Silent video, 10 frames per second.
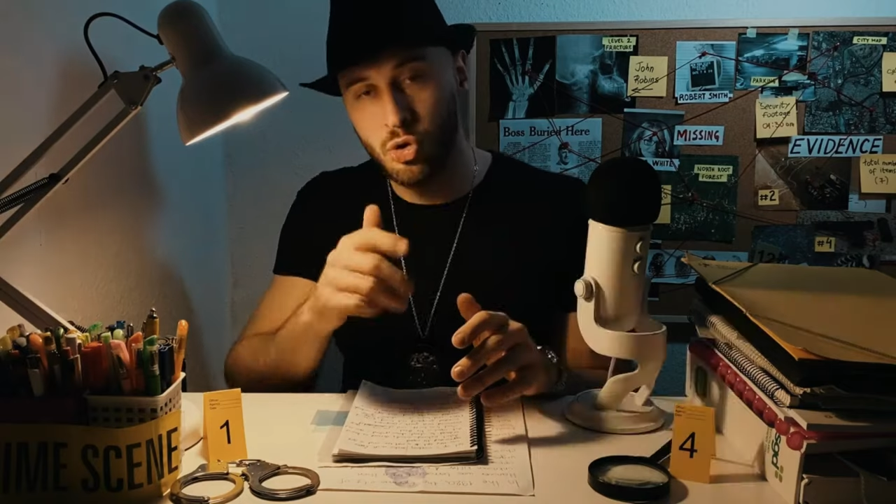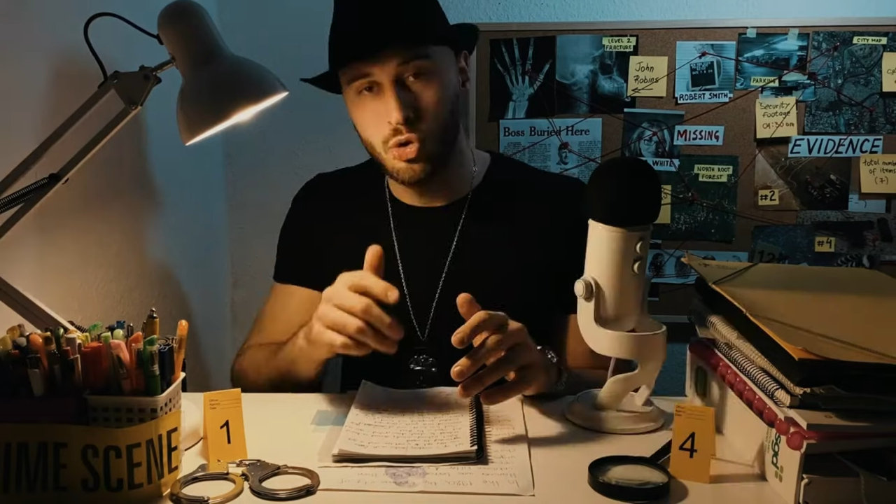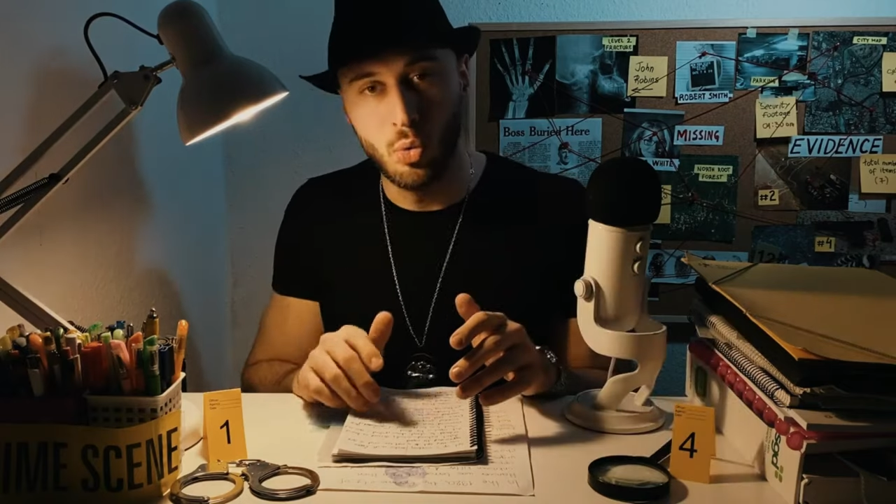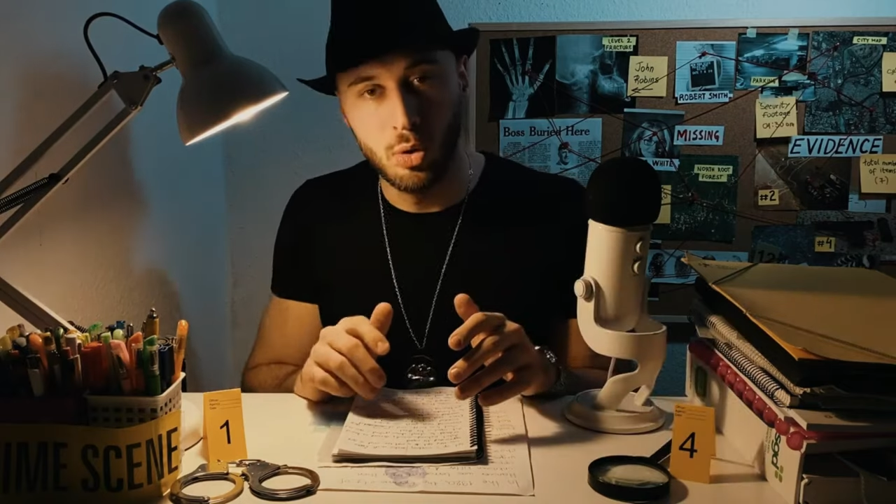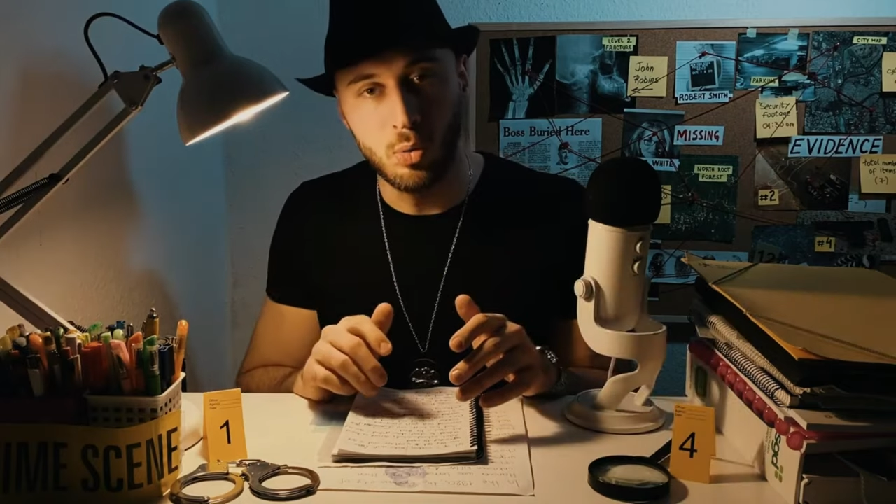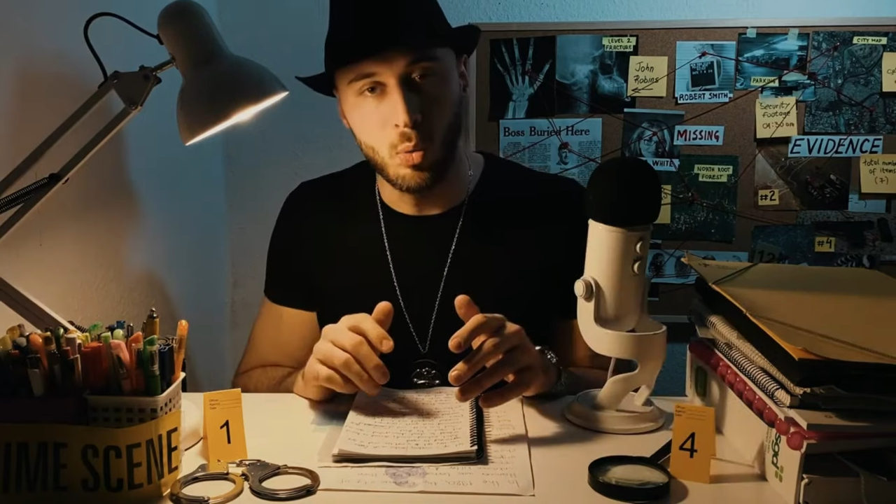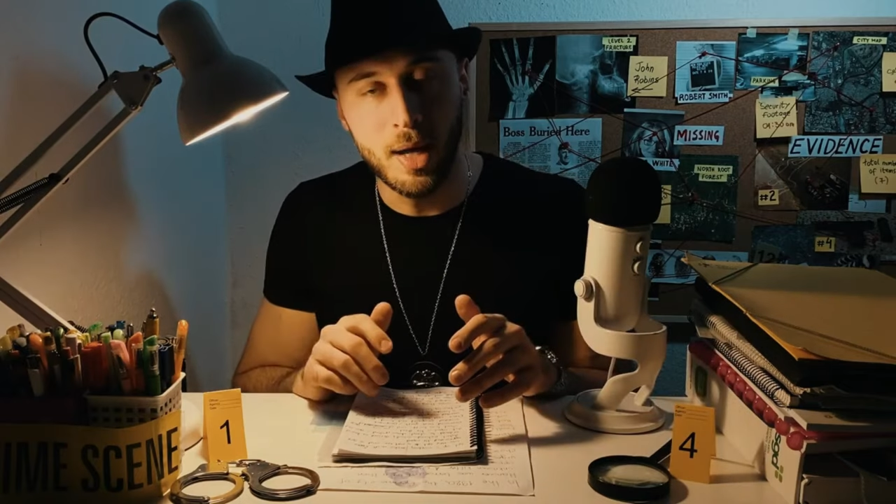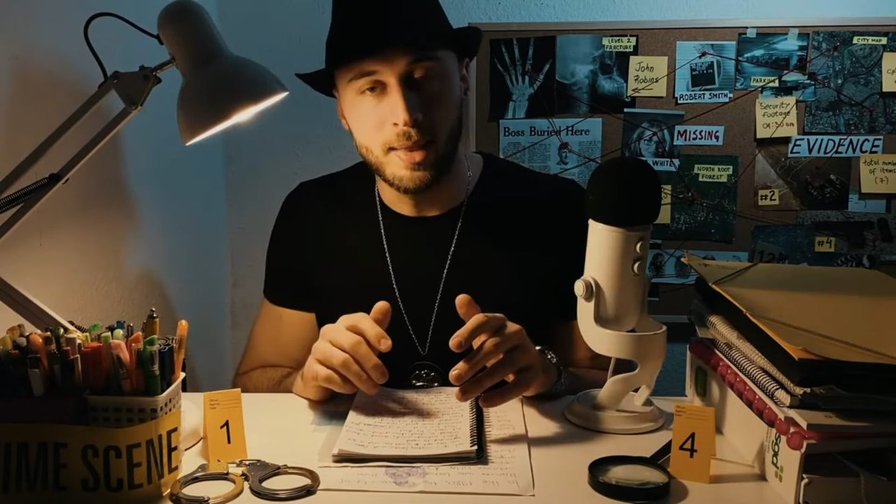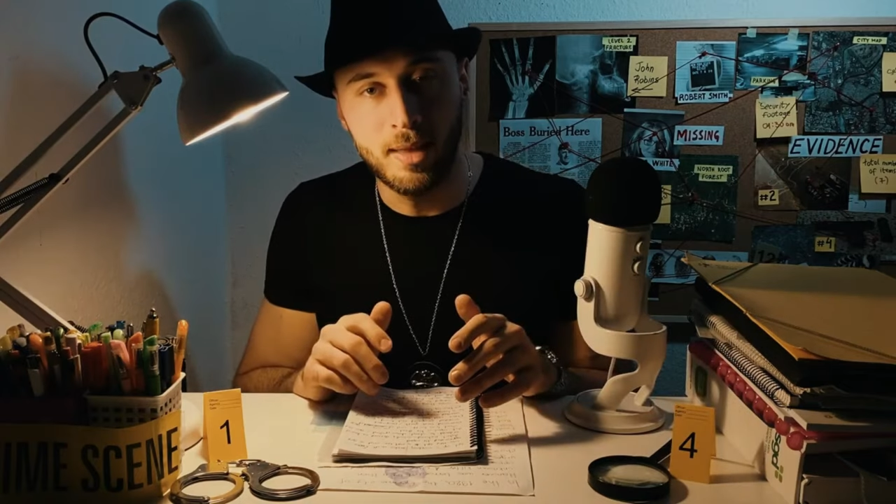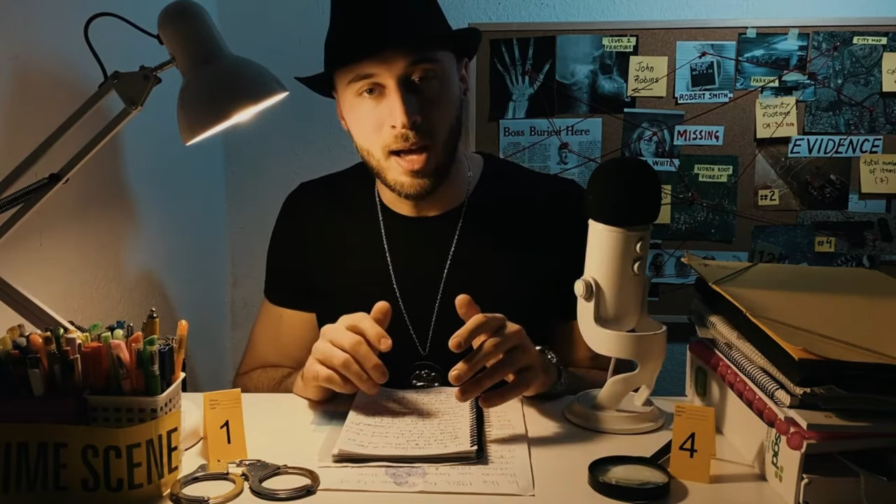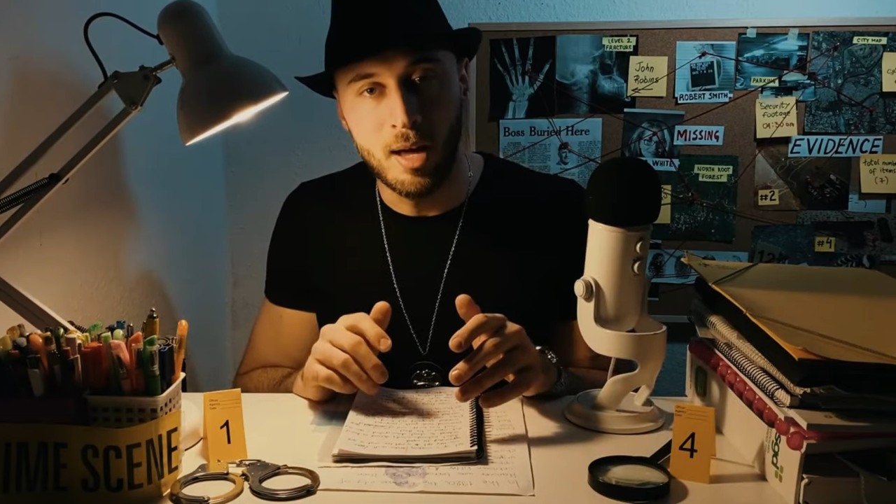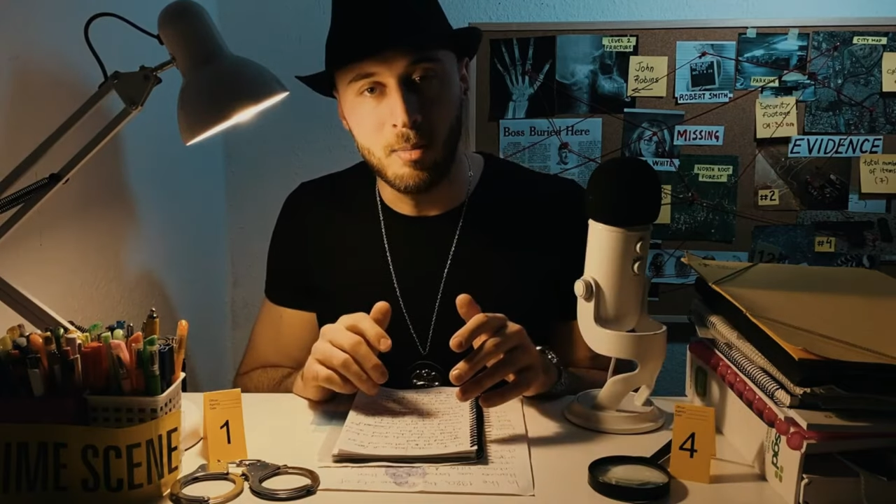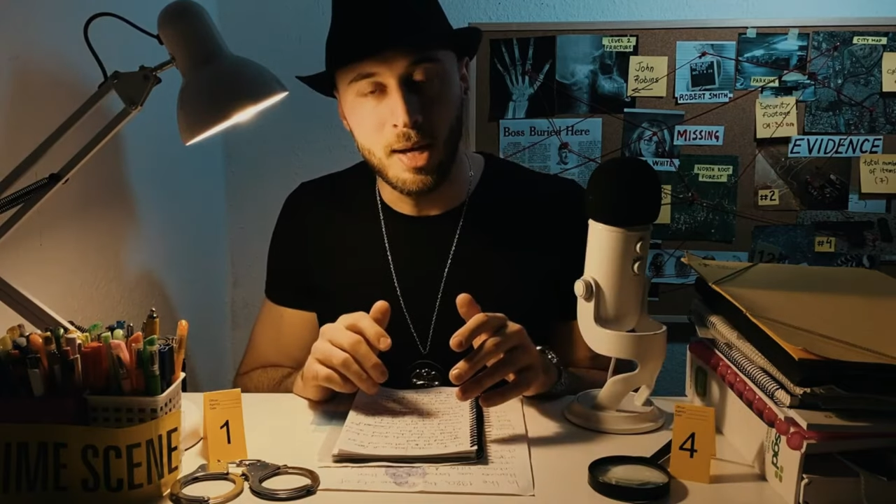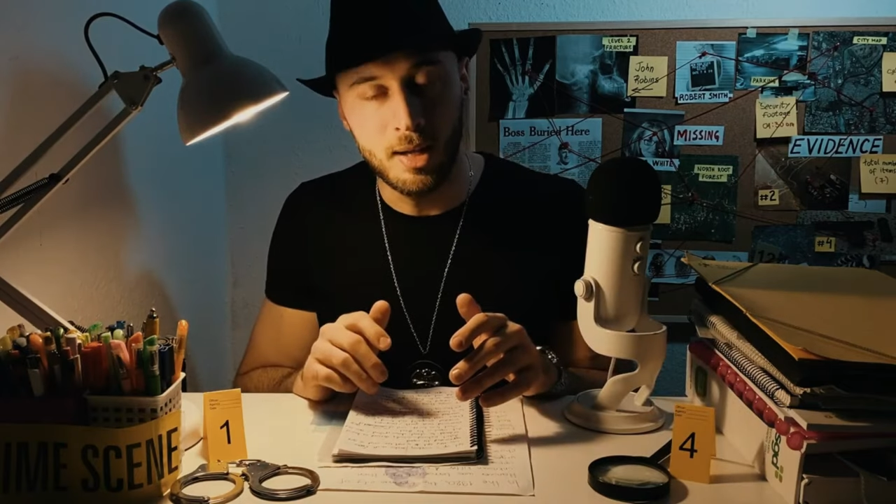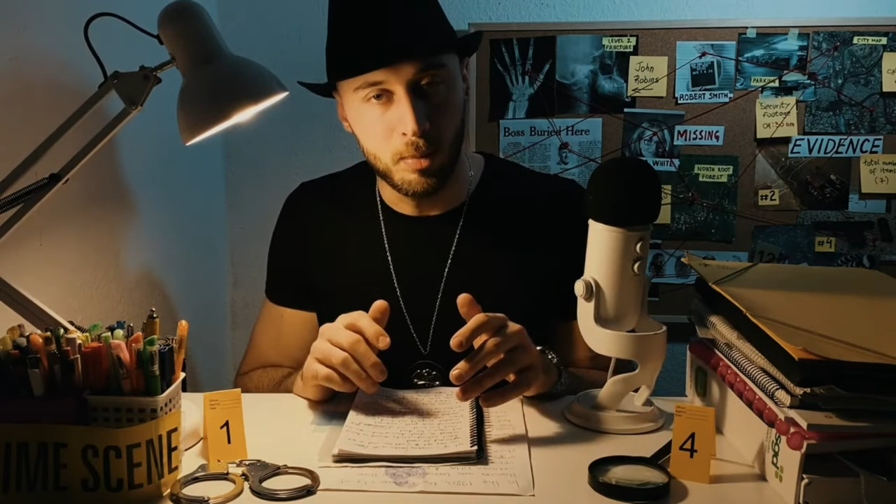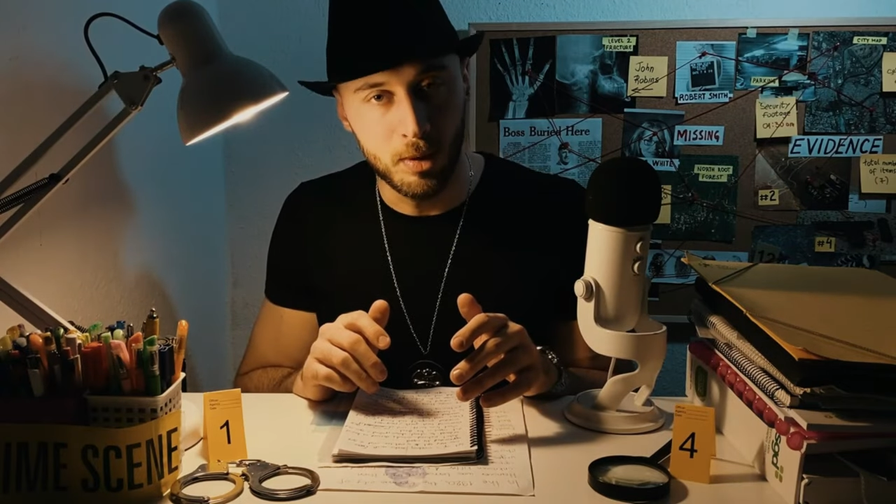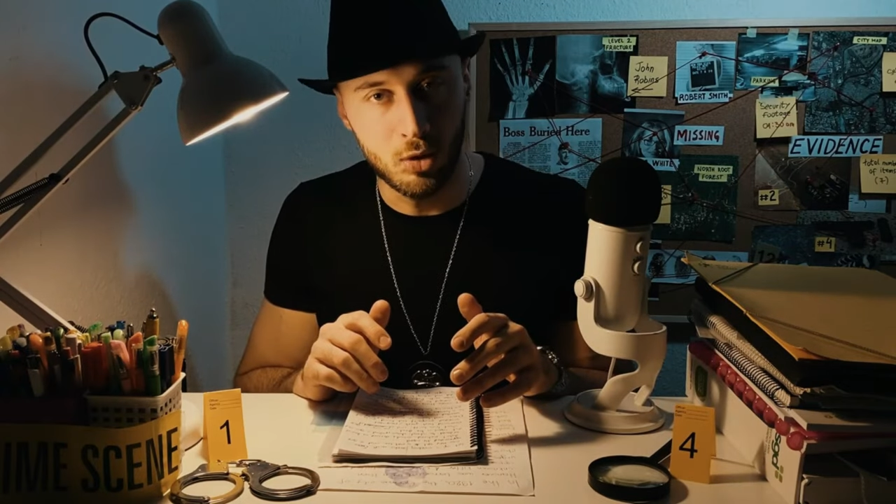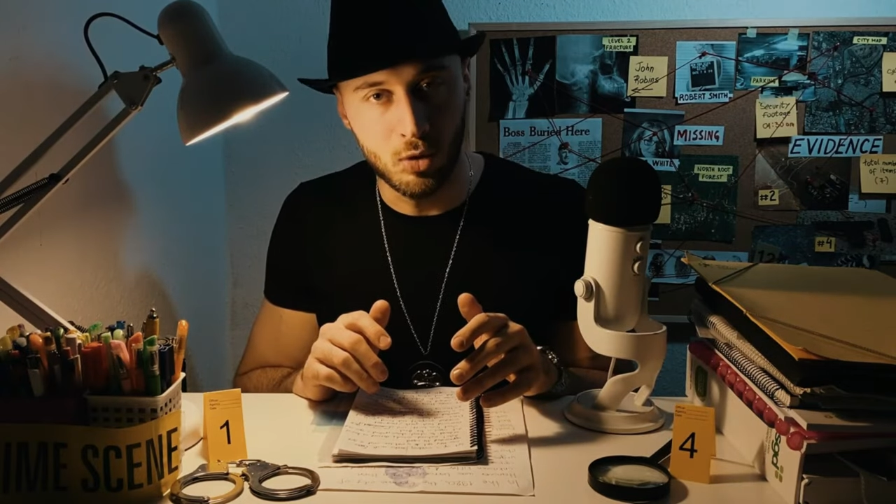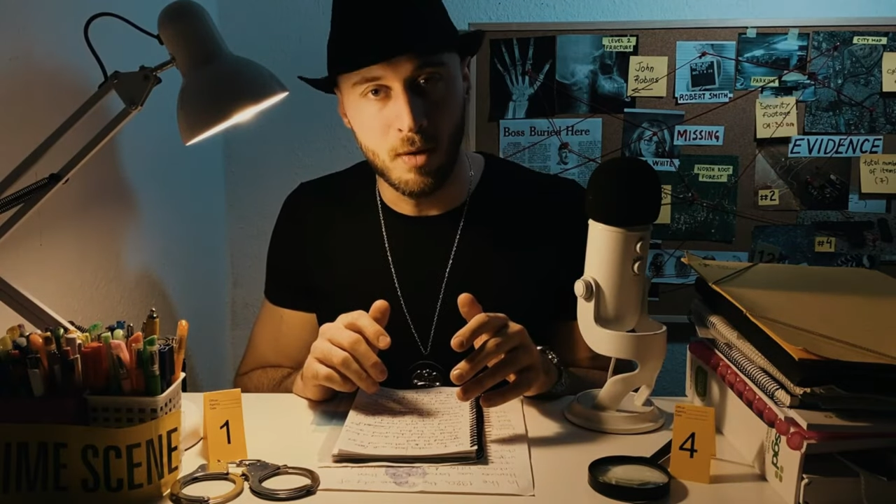shoot one time at a police